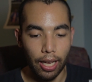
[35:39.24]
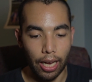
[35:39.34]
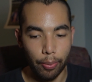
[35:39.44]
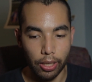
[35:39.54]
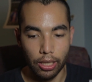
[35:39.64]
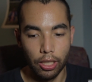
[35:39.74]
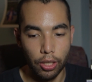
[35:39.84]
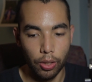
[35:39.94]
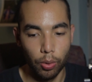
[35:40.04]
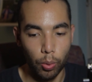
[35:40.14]
I wanted to
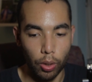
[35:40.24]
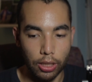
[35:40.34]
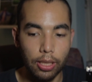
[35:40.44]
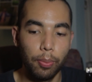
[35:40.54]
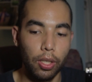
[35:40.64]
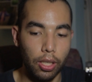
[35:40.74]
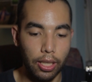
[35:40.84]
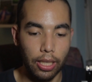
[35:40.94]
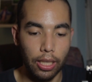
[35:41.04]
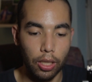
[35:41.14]
do a similar
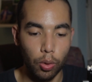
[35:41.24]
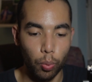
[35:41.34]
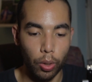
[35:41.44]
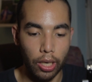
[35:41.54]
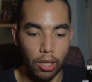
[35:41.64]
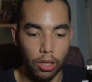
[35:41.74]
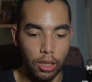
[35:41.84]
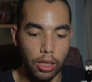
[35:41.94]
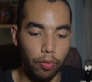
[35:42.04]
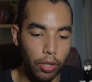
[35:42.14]
thing where
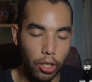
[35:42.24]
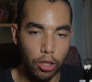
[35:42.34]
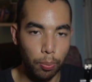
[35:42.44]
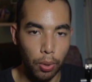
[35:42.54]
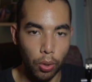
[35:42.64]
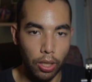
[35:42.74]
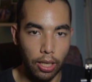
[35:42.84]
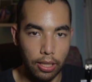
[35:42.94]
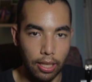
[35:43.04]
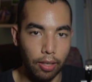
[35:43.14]
there's a video component
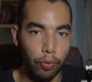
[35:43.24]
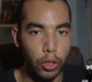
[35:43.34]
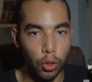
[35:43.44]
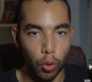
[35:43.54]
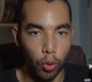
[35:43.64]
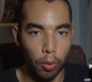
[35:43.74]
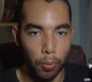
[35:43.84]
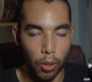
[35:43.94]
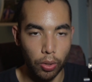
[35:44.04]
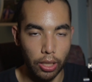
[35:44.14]
and then a physical
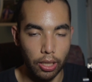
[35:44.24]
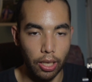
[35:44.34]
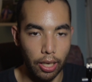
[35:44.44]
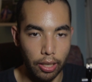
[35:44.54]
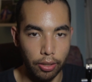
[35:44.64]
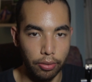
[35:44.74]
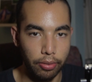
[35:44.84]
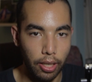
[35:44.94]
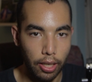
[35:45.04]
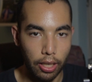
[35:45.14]
component of
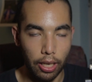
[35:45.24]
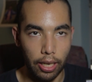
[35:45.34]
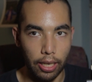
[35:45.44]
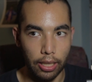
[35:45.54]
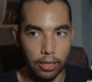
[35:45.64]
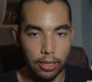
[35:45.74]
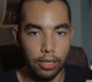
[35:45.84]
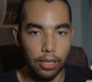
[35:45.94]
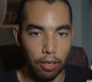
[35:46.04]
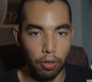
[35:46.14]

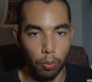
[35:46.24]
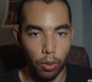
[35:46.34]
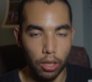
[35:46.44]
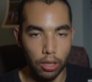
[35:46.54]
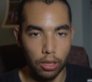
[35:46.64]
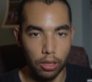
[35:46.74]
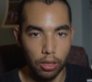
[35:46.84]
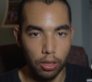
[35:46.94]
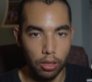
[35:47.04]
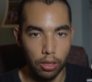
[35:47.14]
seeing everyone
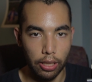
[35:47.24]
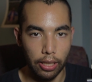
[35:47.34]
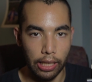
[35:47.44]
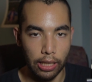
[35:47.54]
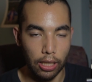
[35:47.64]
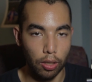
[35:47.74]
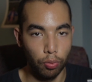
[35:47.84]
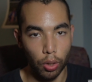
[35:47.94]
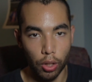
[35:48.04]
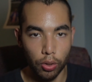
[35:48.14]
in their
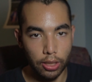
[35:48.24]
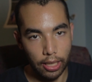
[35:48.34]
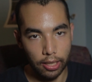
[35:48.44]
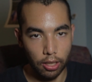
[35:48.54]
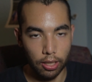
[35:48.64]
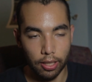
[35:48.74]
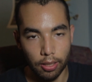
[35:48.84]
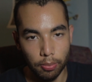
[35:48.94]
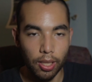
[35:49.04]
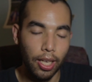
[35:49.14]
photos that I took of
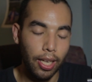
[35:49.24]
them.